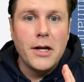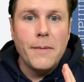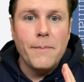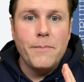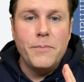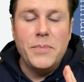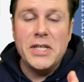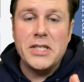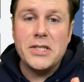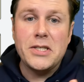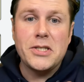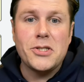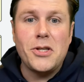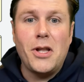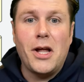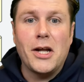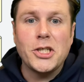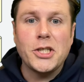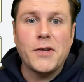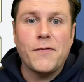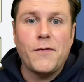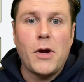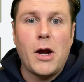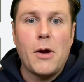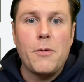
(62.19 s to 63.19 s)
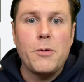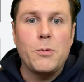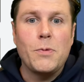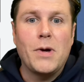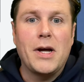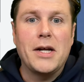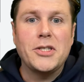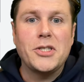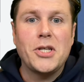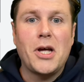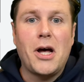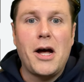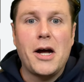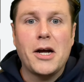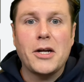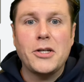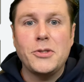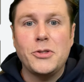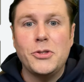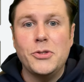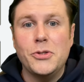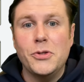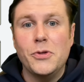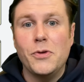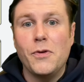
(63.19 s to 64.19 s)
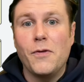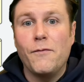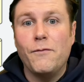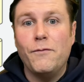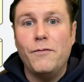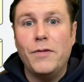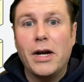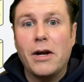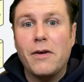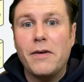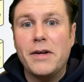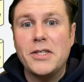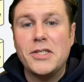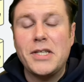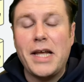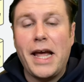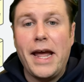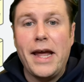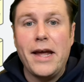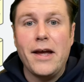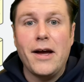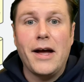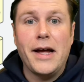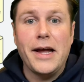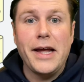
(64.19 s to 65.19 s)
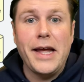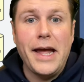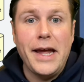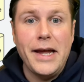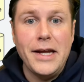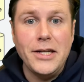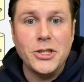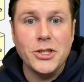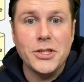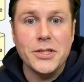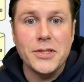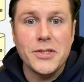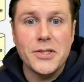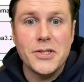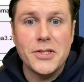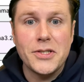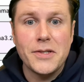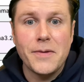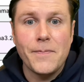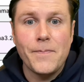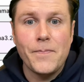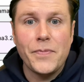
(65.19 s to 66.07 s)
business logic for how we want to talk to various AI agents.